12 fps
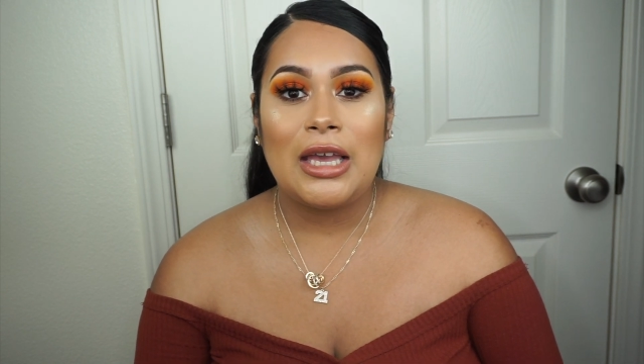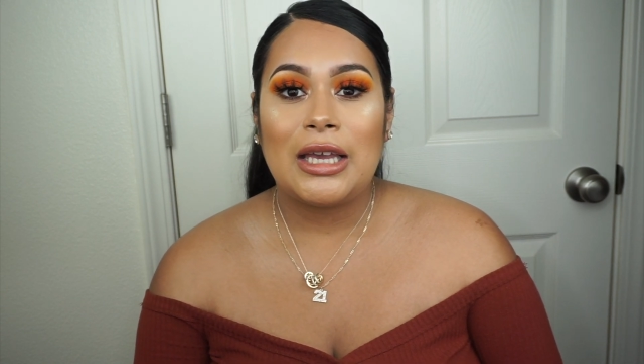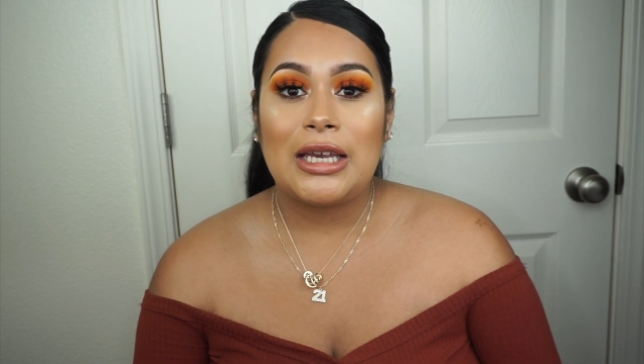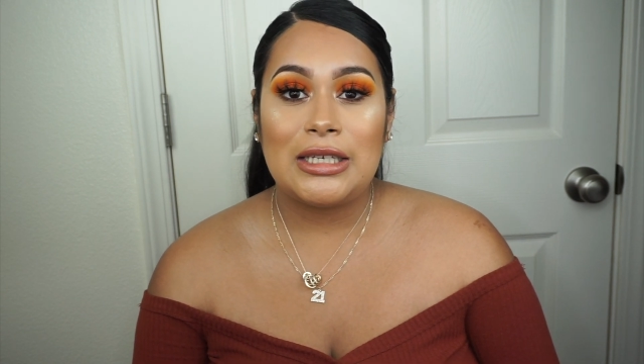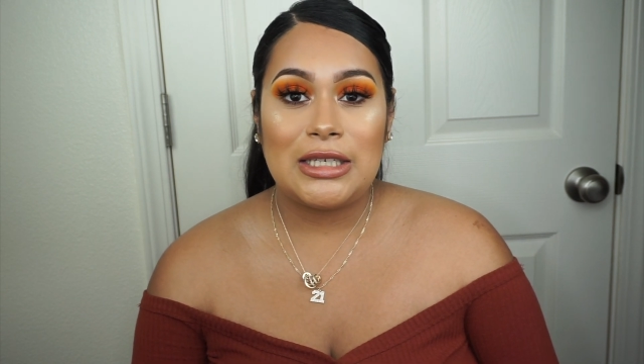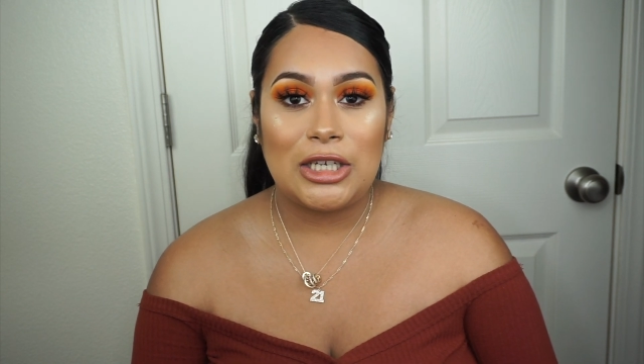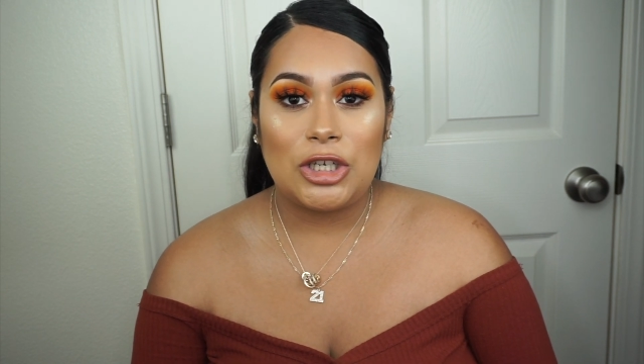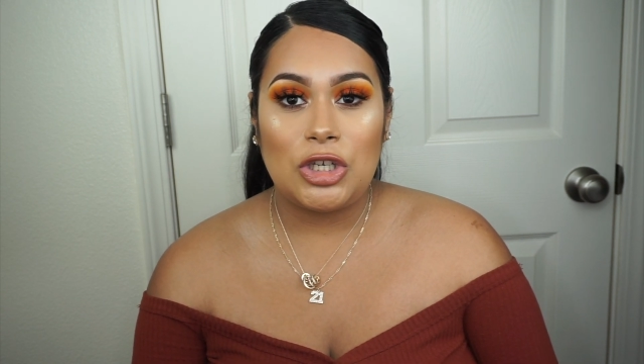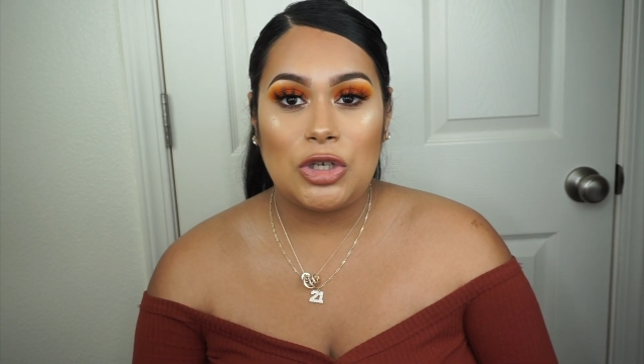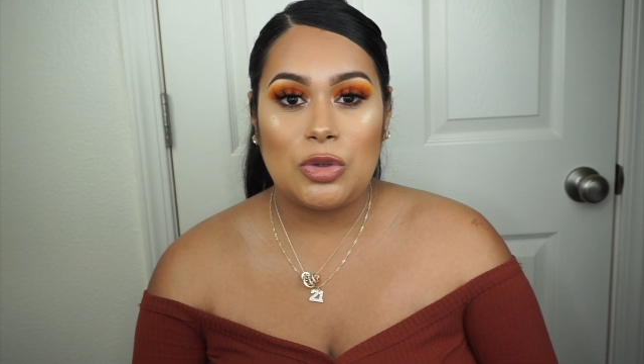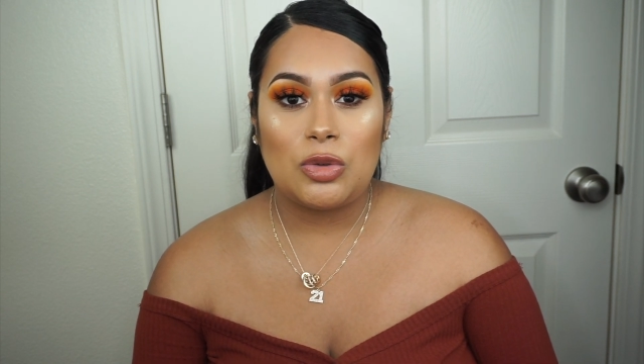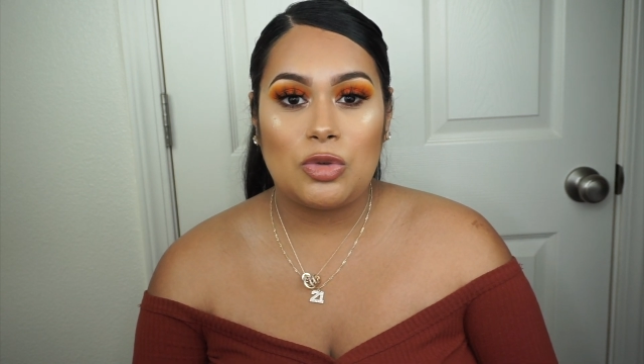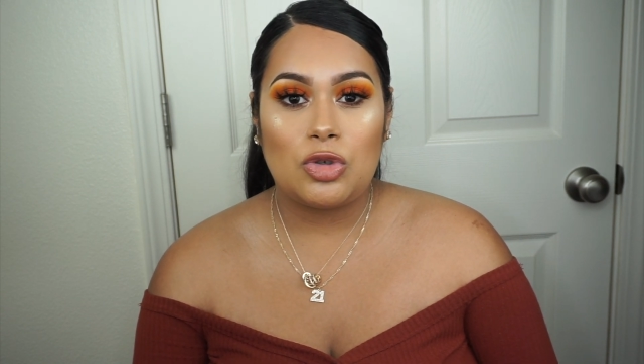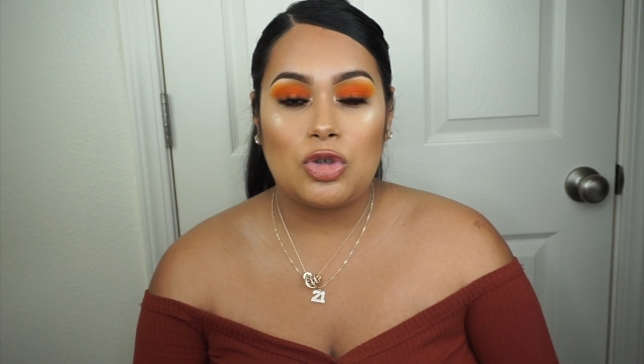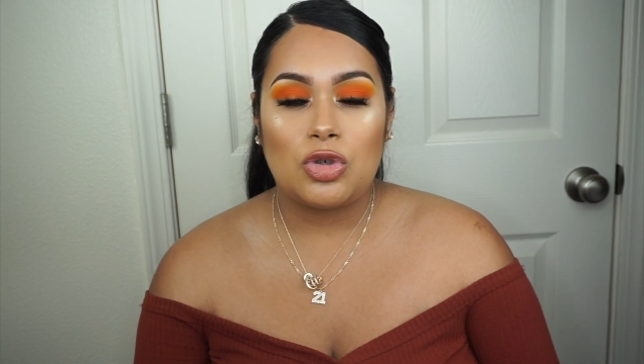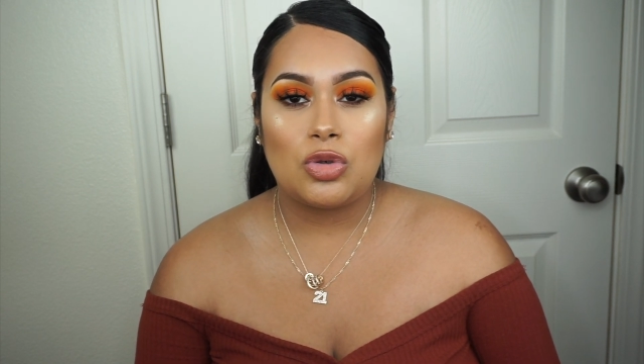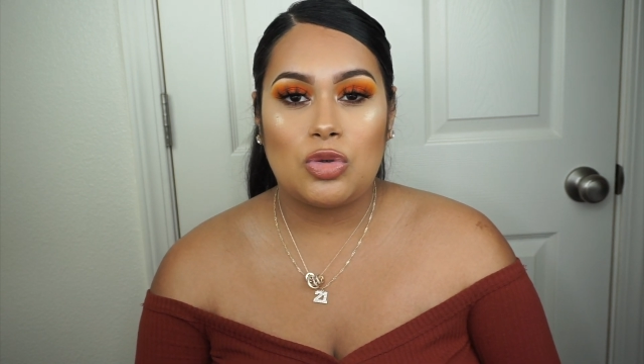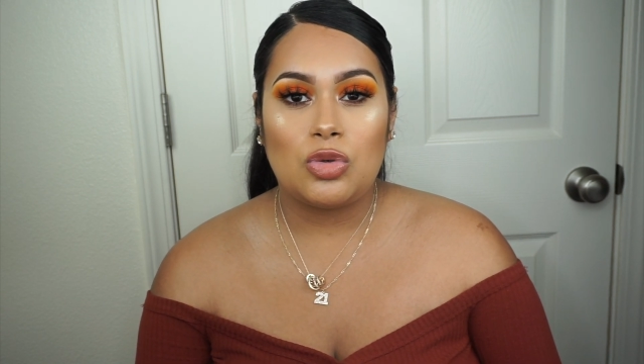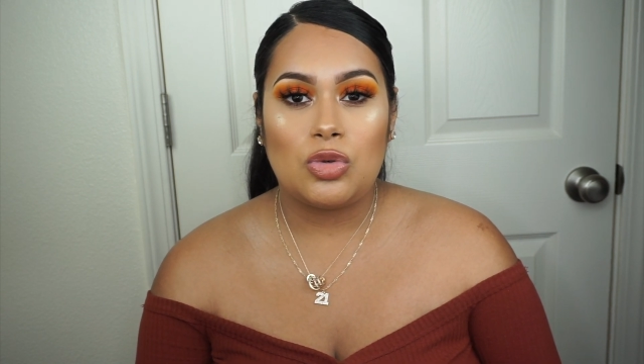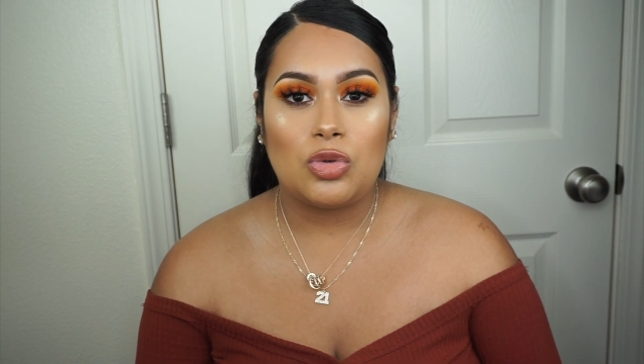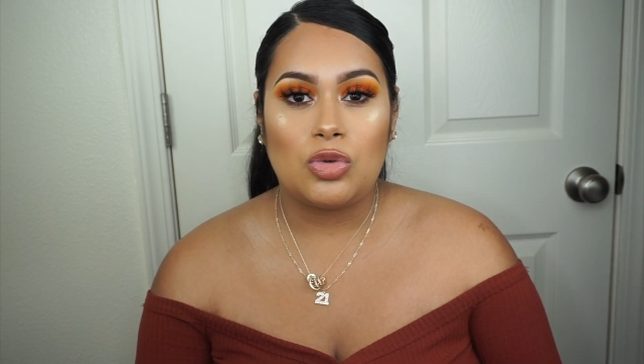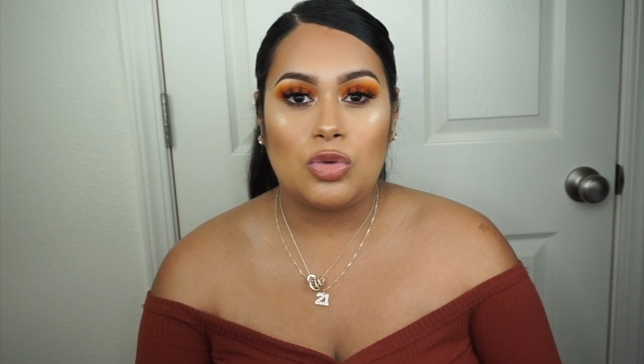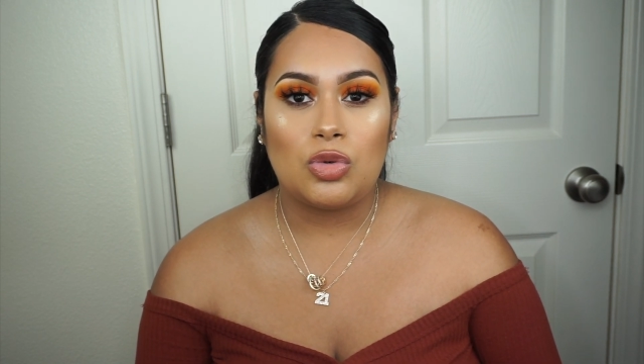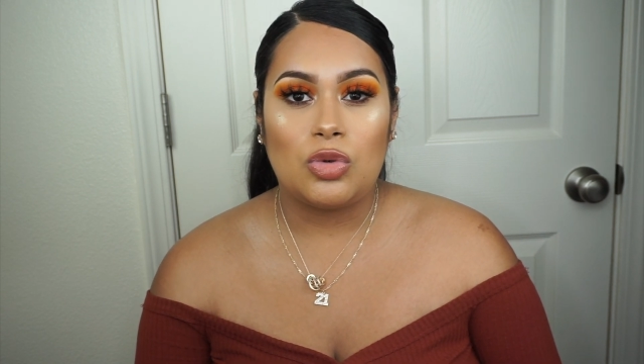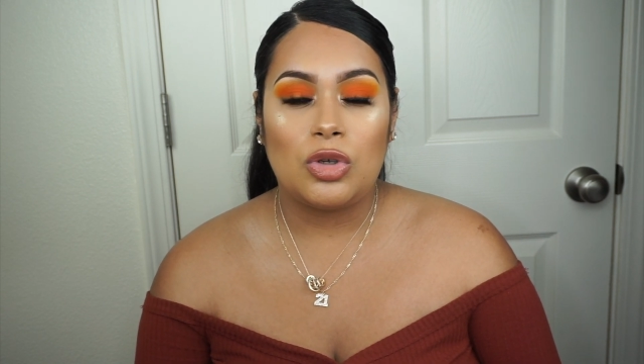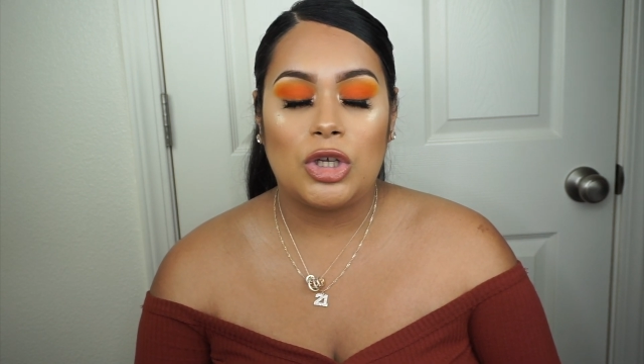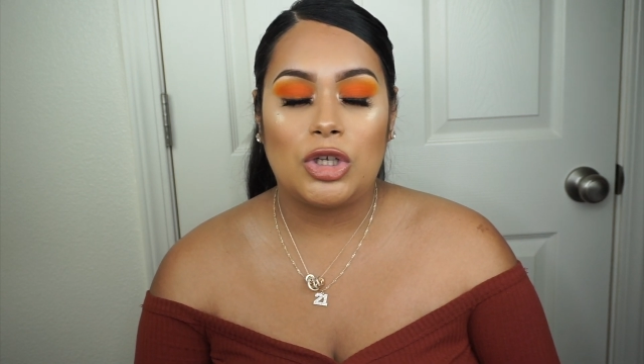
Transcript: continue to